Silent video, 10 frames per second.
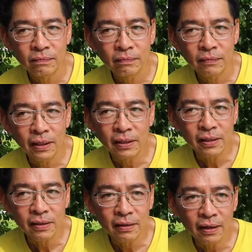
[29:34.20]
is
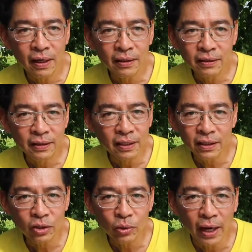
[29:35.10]
addicted
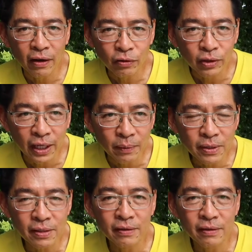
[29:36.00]
to handphone games,